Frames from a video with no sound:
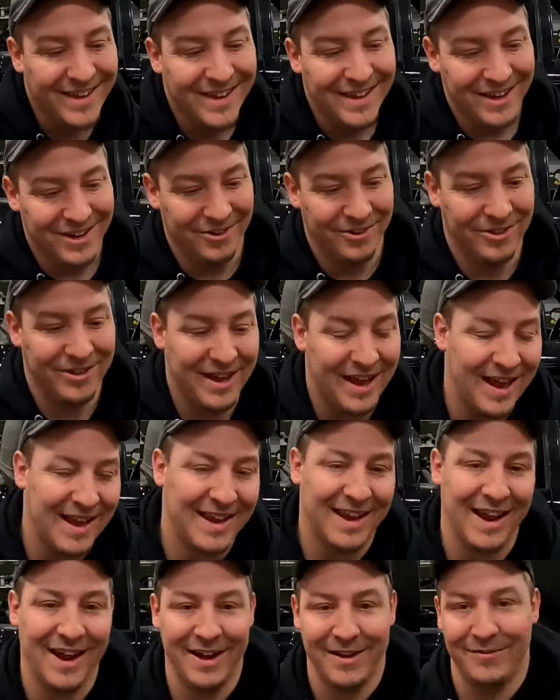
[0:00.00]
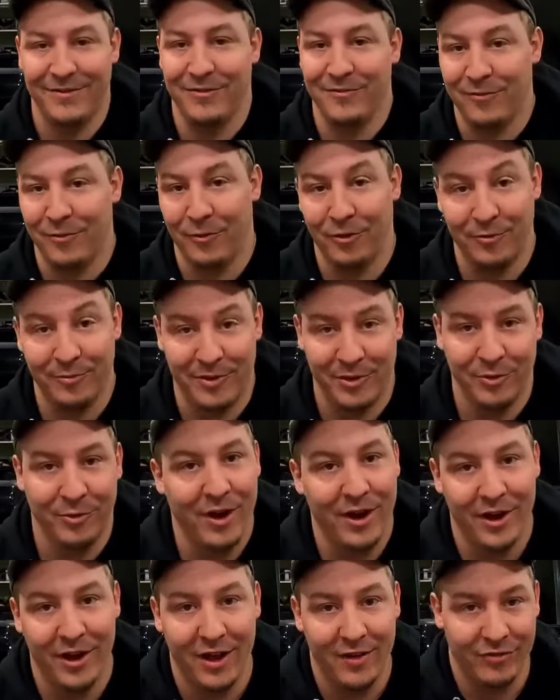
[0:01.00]
you know, the guy kind of informed me
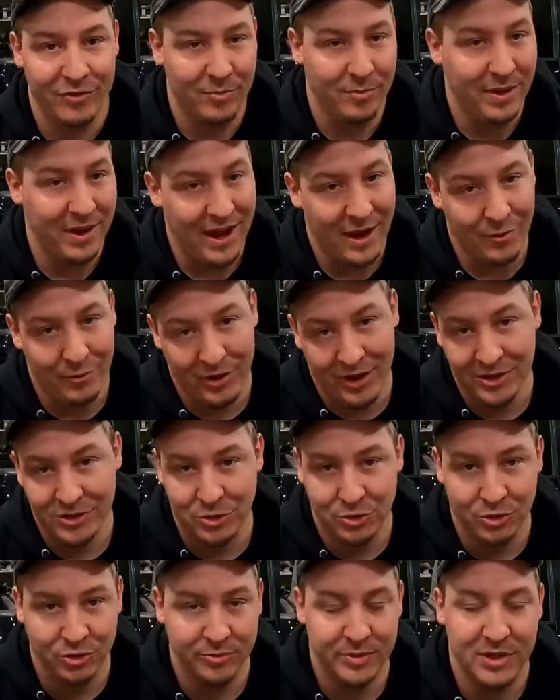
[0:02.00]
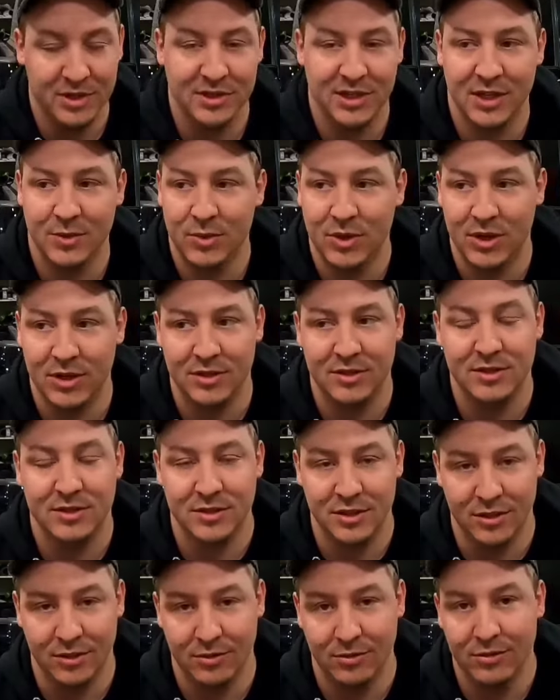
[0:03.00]
right off the bat when I told him. I was like, well, it's,
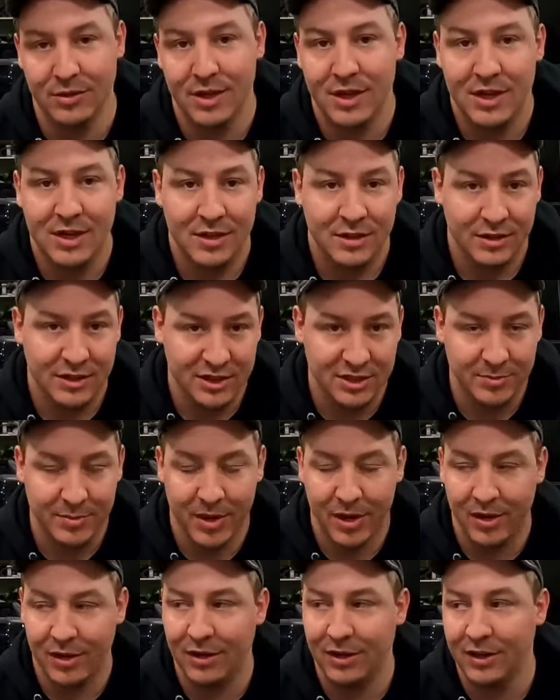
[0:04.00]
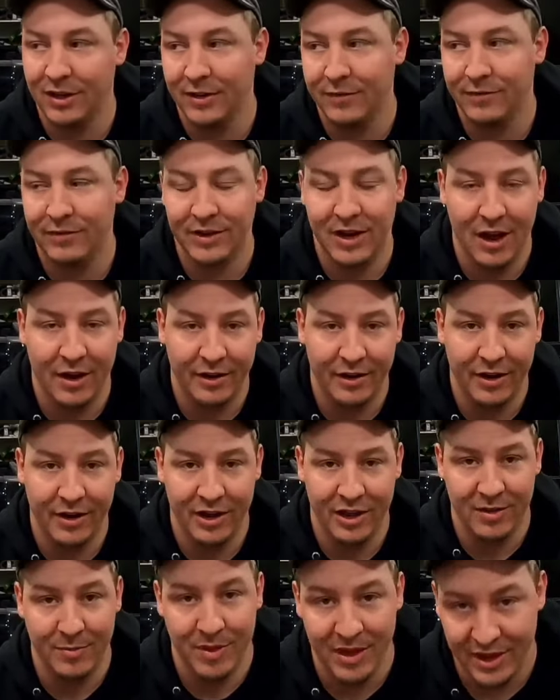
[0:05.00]
you know, this model lift, got it on
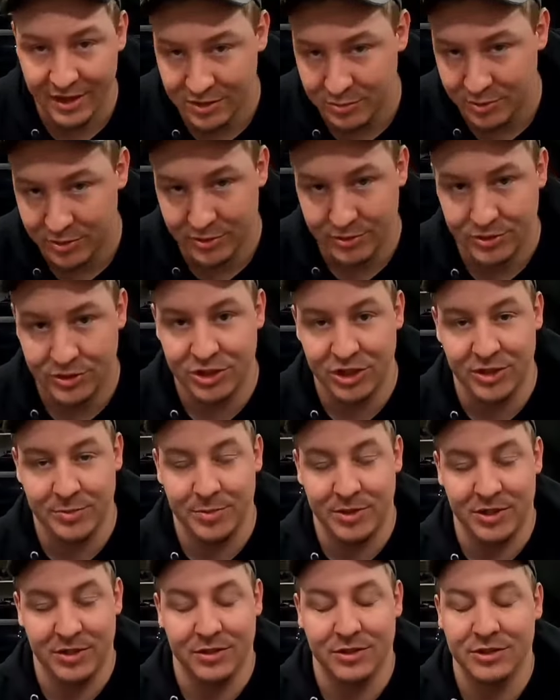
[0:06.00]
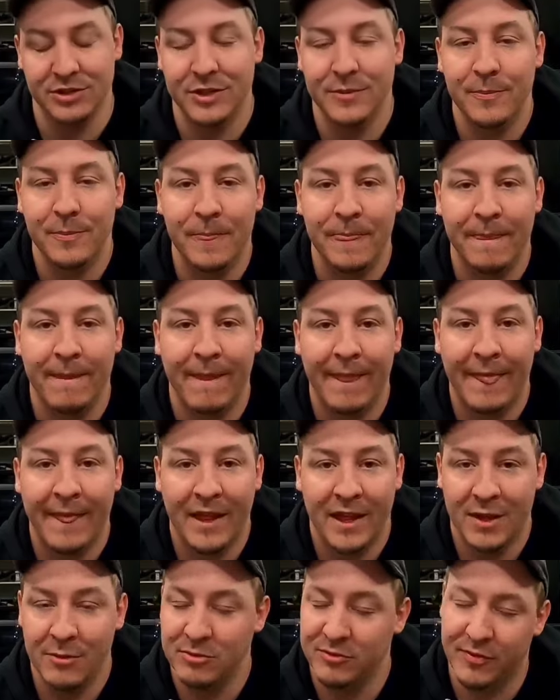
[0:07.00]
eBay. It's one of those cheap deals.
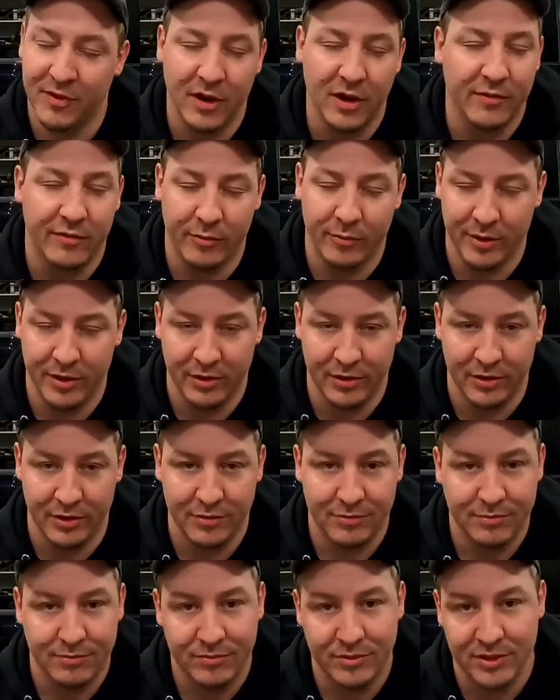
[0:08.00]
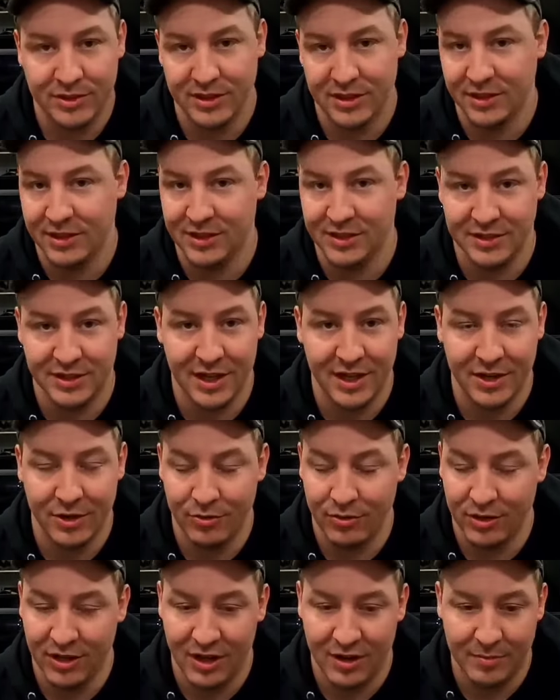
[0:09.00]
He was very familiar. He's like, listen, I
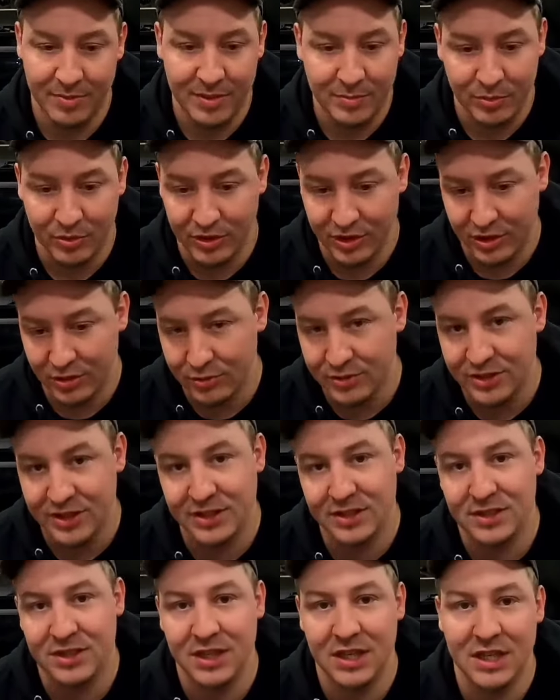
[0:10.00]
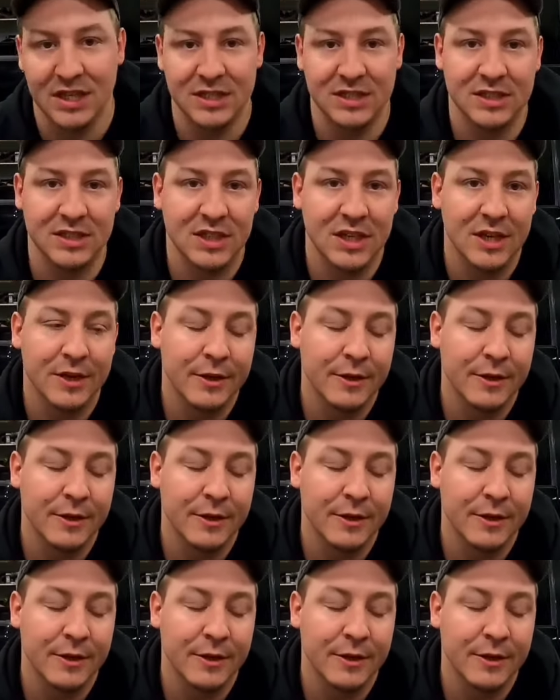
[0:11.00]
know a lot of people that use these things,